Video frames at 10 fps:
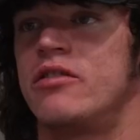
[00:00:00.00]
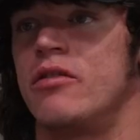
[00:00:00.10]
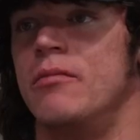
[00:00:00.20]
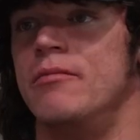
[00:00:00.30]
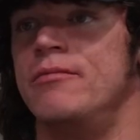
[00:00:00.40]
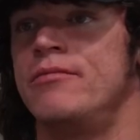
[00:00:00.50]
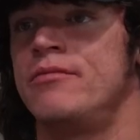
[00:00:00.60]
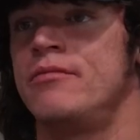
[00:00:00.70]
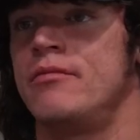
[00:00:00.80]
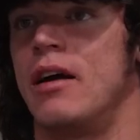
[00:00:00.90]
from
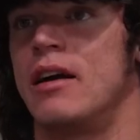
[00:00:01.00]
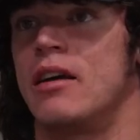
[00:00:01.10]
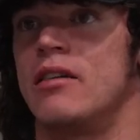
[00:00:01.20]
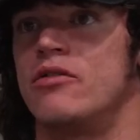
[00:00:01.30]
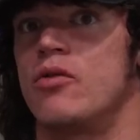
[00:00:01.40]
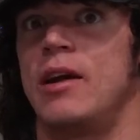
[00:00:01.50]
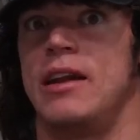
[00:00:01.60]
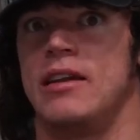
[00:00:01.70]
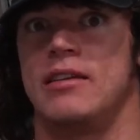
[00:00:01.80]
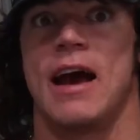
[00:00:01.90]
my kind of
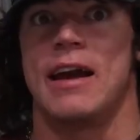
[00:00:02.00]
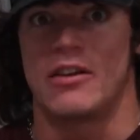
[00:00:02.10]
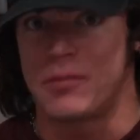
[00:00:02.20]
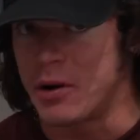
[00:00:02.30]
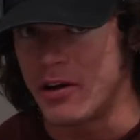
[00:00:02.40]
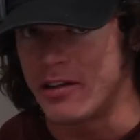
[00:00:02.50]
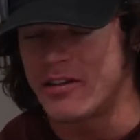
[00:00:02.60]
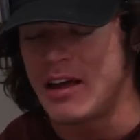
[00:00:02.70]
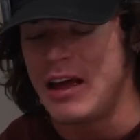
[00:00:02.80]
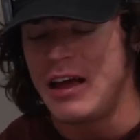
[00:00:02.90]
training diet
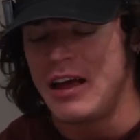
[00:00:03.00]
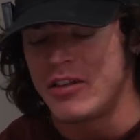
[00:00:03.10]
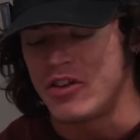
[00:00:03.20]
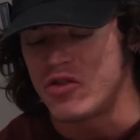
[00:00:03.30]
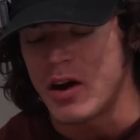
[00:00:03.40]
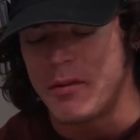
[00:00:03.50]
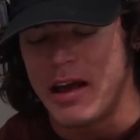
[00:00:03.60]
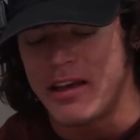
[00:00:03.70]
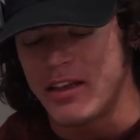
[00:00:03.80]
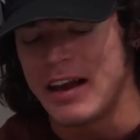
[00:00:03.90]
experience, to try to
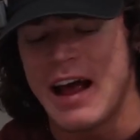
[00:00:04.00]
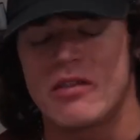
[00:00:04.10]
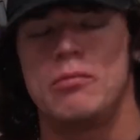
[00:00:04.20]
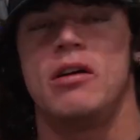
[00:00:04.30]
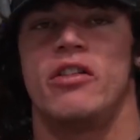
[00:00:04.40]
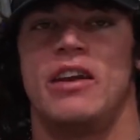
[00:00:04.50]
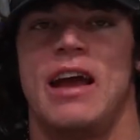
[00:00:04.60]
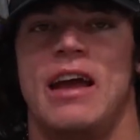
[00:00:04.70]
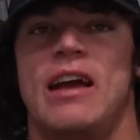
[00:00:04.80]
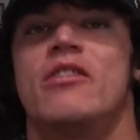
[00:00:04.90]
make the last meal of the
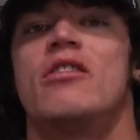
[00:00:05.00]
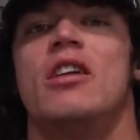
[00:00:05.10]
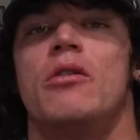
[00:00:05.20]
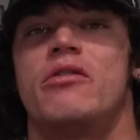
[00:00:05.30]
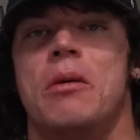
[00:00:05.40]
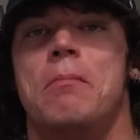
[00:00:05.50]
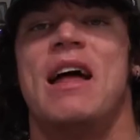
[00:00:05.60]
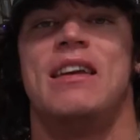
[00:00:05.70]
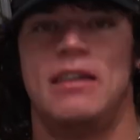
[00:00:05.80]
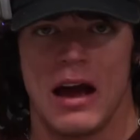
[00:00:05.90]
day as close to
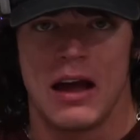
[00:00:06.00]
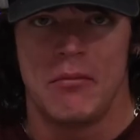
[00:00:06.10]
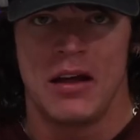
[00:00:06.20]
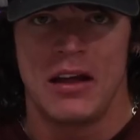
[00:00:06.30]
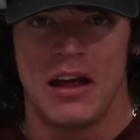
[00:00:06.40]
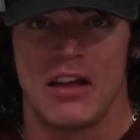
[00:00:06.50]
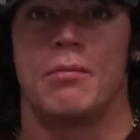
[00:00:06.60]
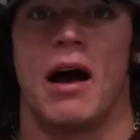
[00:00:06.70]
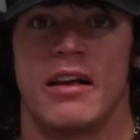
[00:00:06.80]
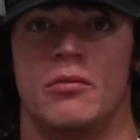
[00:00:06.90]
bedtime as
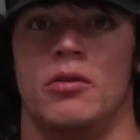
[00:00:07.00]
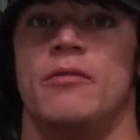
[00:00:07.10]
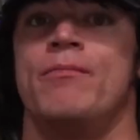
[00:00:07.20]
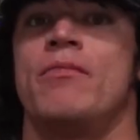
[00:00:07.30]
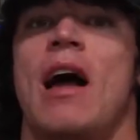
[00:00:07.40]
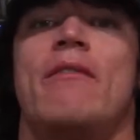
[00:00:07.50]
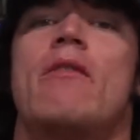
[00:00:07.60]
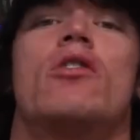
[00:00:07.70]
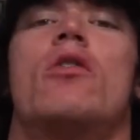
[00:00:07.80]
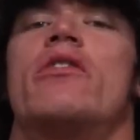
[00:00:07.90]
possible. I've
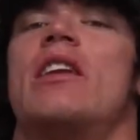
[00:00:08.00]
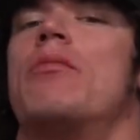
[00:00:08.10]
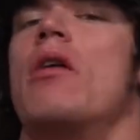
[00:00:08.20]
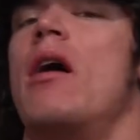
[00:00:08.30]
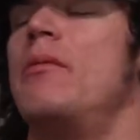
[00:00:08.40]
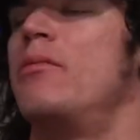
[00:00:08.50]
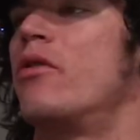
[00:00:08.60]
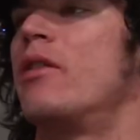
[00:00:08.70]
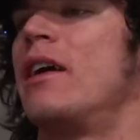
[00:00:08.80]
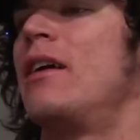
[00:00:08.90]
never noticed any problems
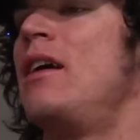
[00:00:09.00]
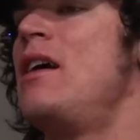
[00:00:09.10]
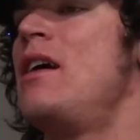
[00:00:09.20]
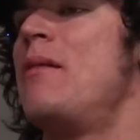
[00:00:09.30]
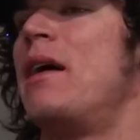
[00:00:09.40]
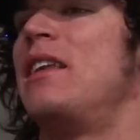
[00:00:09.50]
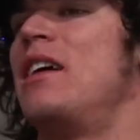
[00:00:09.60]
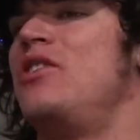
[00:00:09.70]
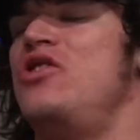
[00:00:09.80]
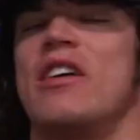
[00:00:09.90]
with like my
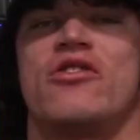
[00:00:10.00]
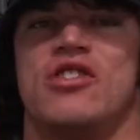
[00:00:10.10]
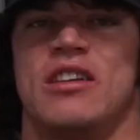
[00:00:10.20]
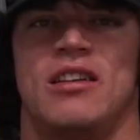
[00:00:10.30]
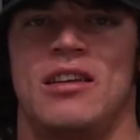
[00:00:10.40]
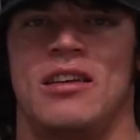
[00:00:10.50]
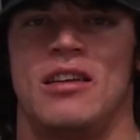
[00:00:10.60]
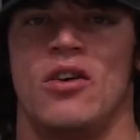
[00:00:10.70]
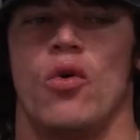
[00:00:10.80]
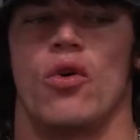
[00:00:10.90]
digestion
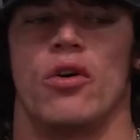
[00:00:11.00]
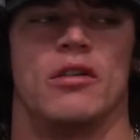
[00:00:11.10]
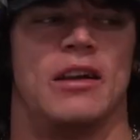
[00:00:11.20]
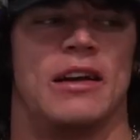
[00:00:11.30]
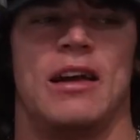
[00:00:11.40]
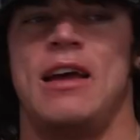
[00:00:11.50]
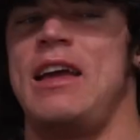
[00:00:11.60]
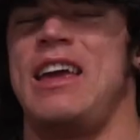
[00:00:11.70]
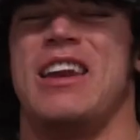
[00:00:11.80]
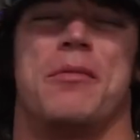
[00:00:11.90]
or like
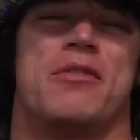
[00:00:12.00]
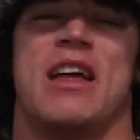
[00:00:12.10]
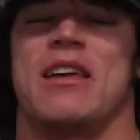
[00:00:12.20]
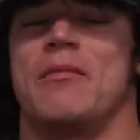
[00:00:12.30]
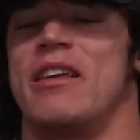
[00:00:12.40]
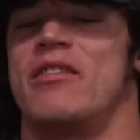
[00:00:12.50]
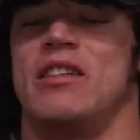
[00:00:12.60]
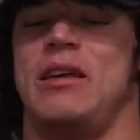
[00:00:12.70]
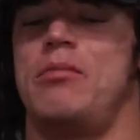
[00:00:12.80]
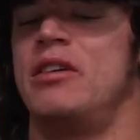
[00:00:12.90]
it upsetting my
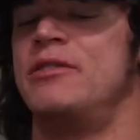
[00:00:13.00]
sleep.